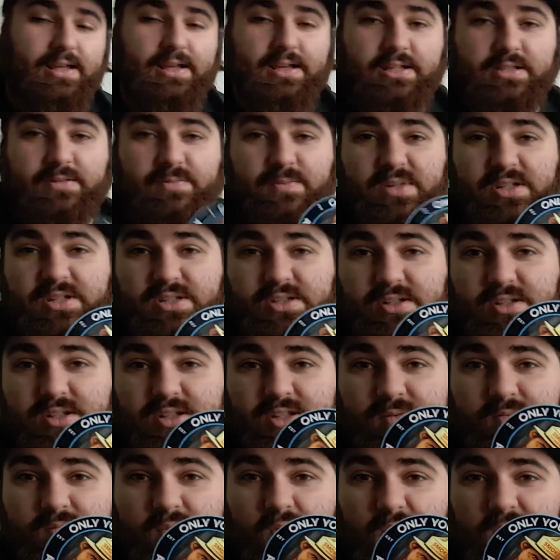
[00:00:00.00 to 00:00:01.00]
is Mister
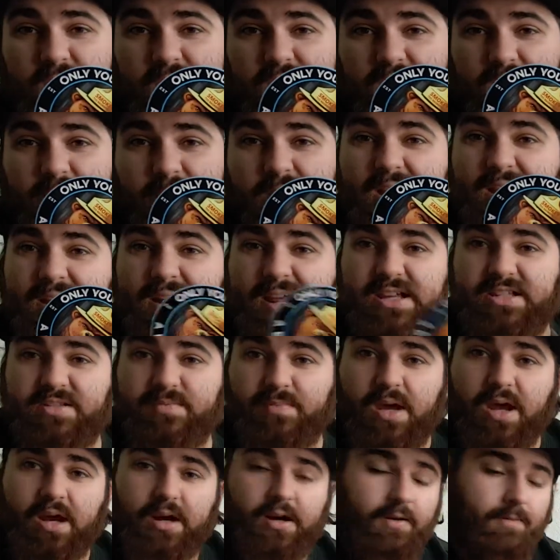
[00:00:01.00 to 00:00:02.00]
Smokey the Badass
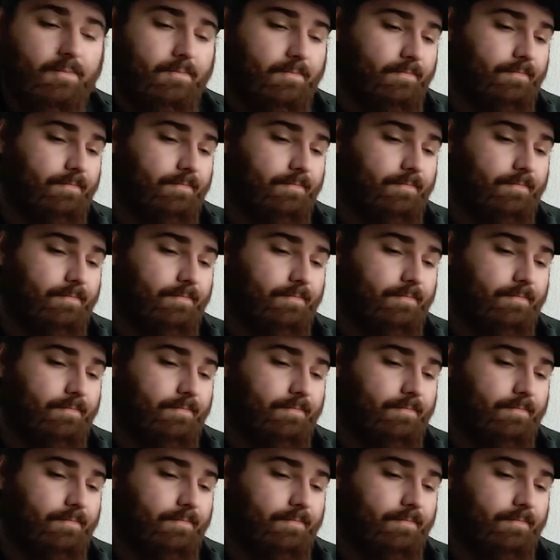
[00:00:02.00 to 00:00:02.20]
Bear.